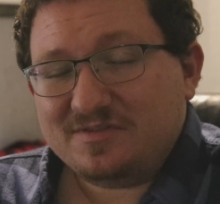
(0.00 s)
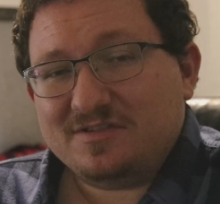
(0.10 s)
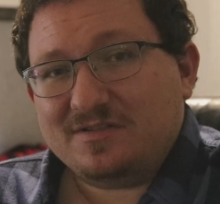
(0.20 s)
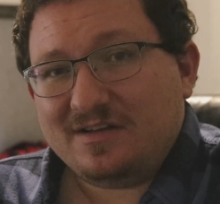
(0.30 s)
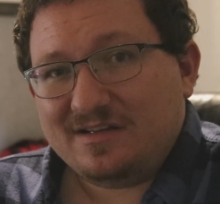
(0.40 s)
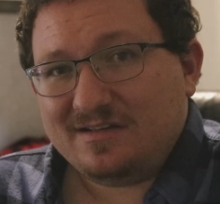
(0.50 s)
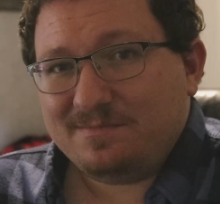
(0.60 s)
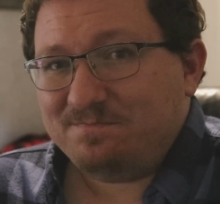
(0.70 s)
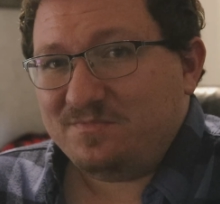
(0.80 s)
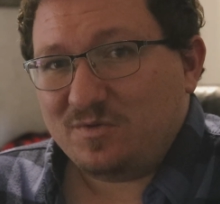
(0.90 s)
So today
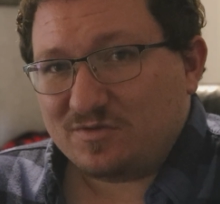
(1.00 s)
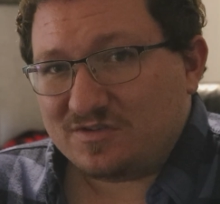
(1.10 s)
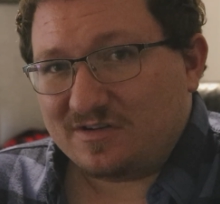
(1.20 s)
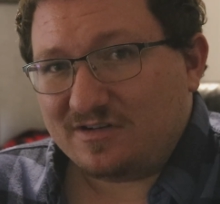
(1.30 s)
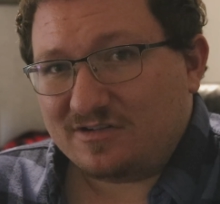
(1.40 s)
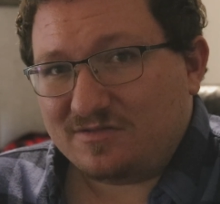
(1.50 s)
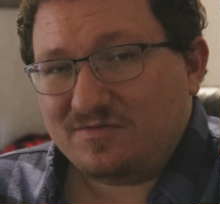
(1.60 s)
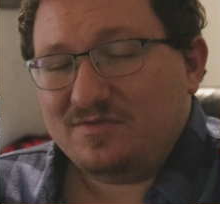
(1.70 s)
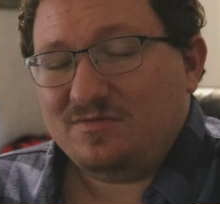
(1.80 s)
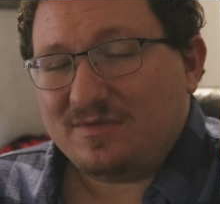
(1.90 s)
we're starting off
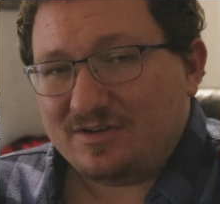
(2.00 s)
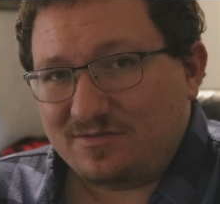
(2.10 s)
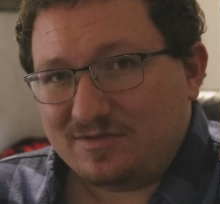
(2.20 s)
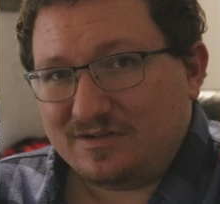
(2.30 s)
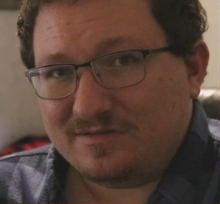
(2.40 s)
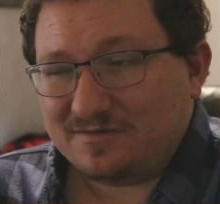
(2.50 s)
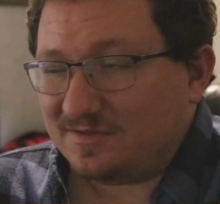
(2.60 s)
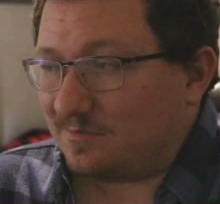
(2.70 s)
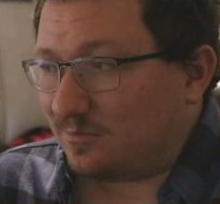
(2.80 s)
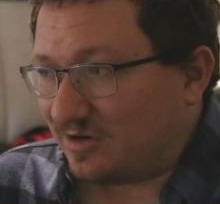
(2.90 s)
by doing
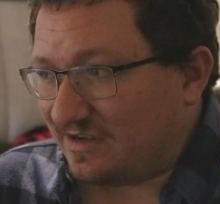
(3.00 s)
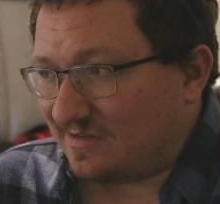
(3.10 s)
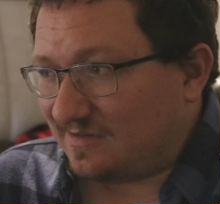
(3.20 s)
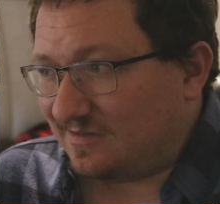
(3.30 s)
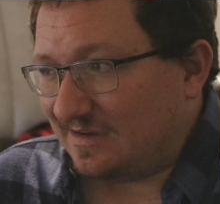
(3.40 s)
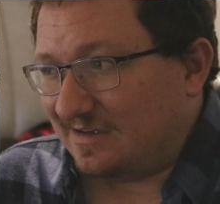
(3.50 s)
some brakes